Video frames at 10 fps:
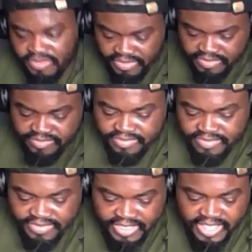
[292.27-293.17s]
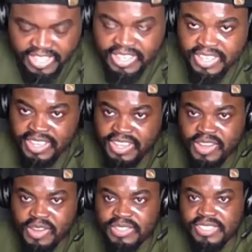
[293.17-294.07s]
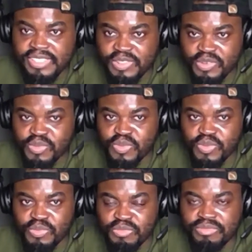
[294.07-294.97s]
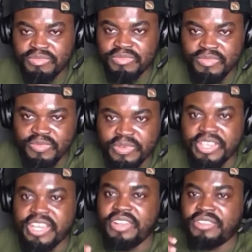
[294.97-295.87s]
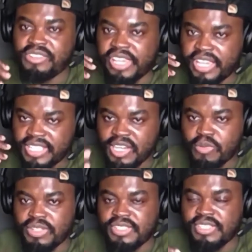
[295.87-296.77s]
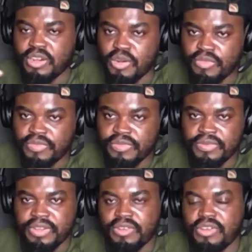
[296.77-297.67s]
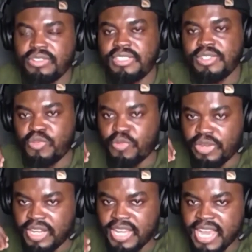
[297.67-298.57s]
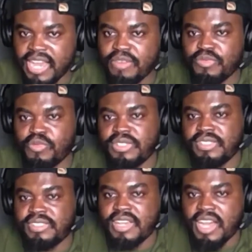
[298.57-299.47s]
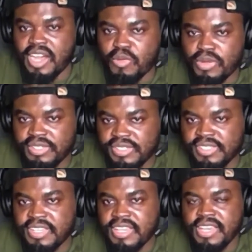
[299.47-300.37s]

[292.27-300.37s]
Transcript: Hmm. Until we educate ourselves until we love what is ours,